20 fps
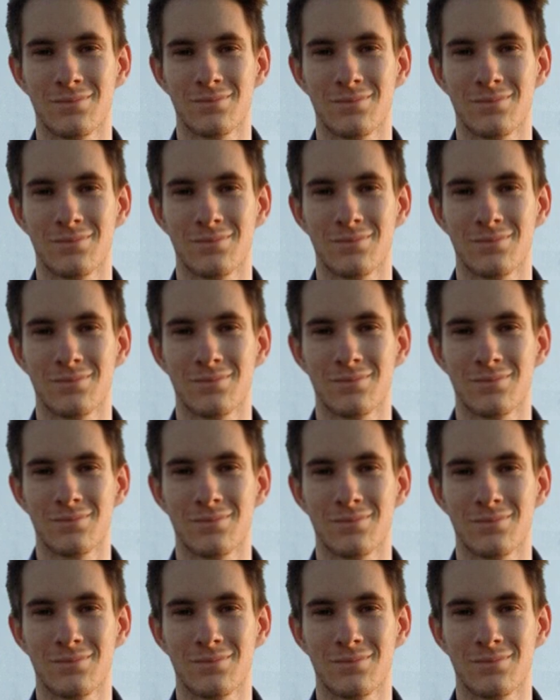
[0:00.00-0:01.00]

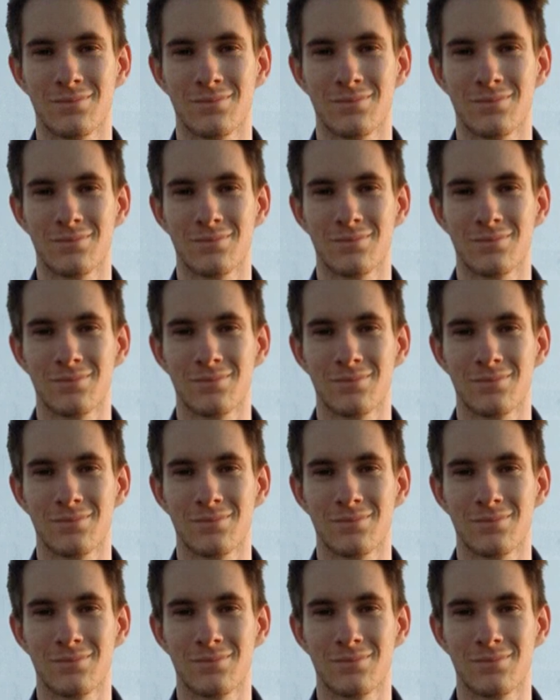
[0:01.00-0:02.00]

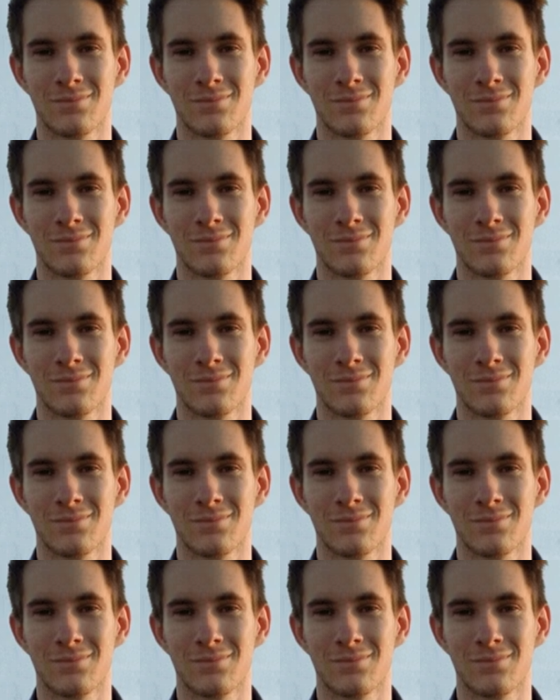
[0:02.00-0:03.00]

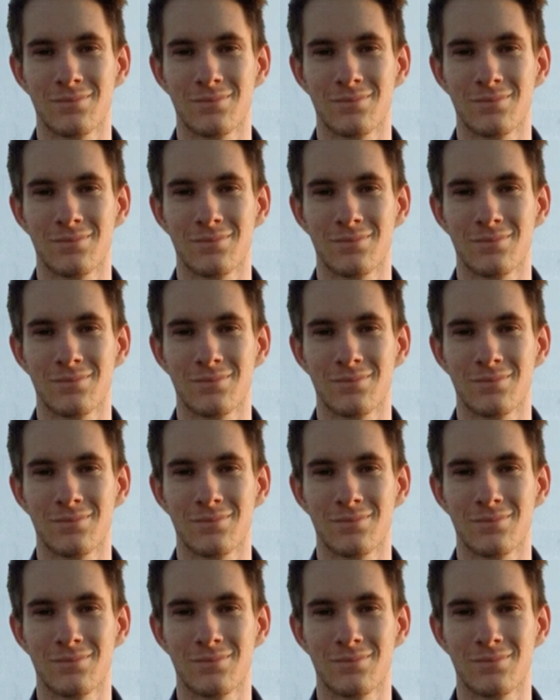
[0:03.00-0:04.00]

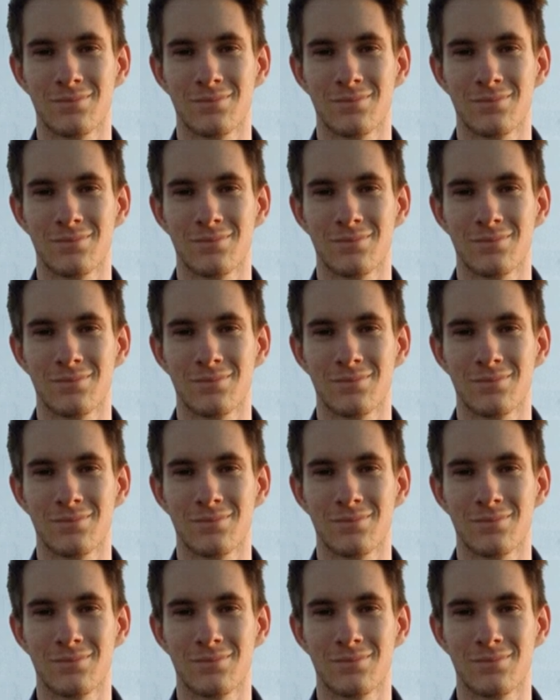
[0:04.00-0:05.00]

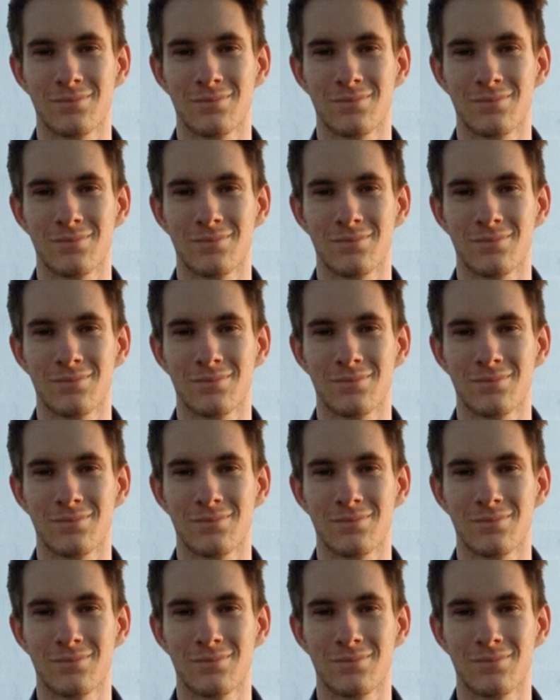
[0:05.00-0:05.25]
[no speech]